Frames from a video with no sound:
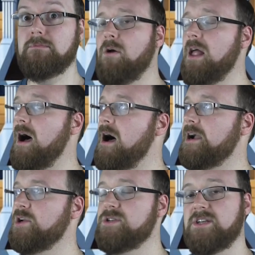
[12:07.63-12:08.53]
Crowler
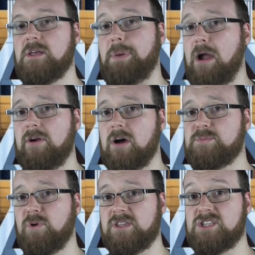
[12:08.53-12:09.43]
argues that the
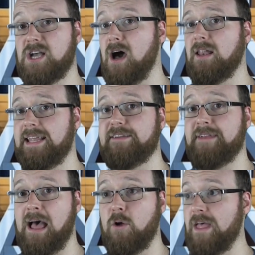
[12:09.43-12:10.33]
Paradox Brothers can't
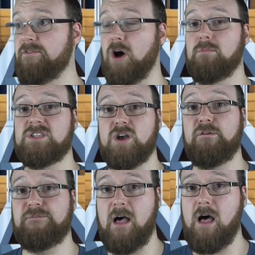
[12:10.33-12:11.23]
leave now, they've come
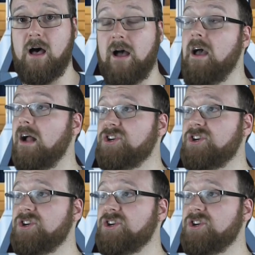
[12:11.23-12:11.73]
so far.